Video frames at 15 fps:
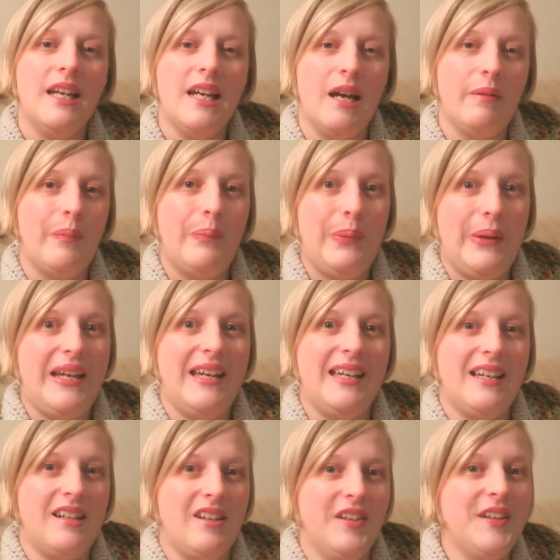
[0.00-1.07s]
I'm a bit
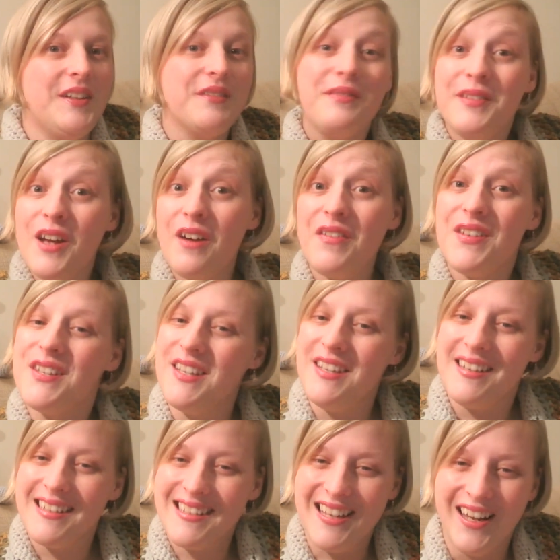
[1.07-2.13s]
kind of nervous and
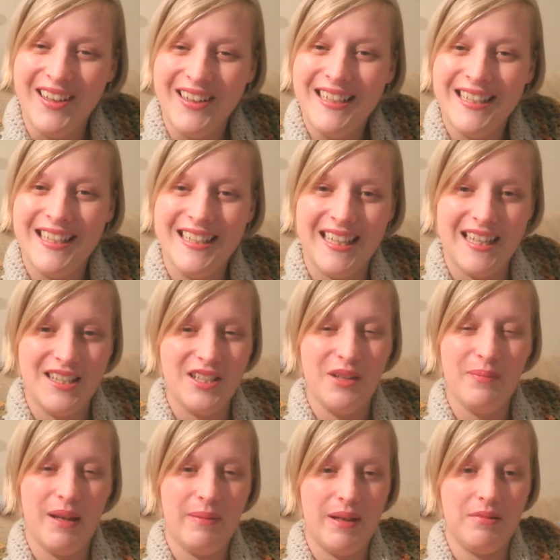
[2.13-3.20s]
excited, as you
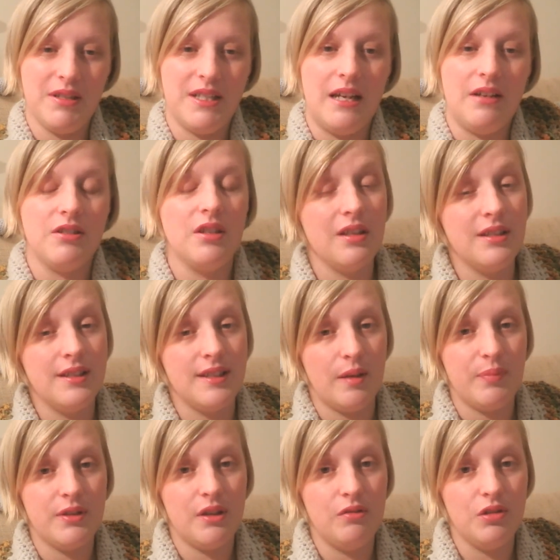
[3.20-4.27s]
may be able to tell. So this is
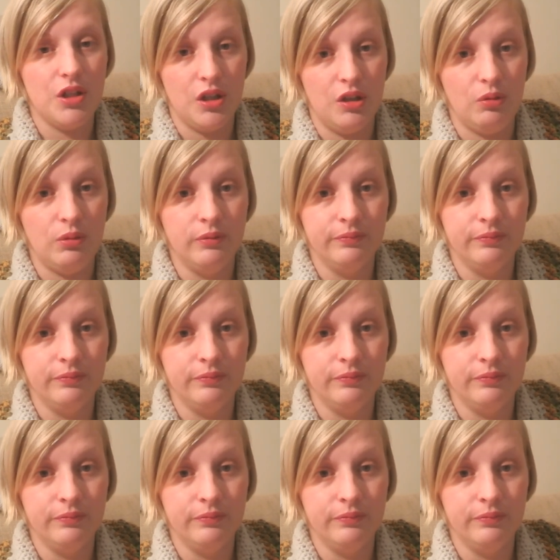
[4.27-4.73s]
episode 2.